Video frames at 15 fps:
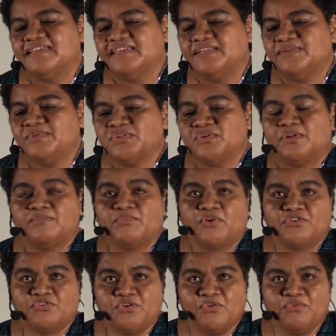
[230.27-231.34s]
it was all
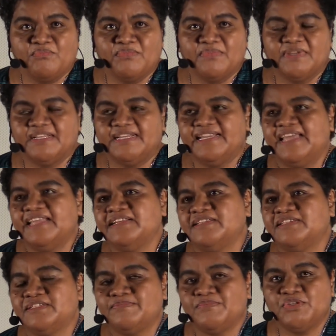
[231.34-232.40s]
brought home. Land
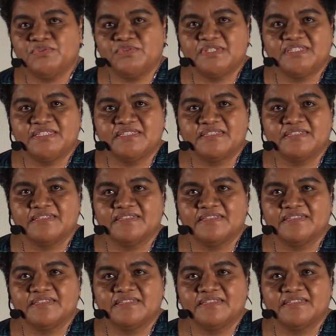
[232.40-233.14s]
disputes,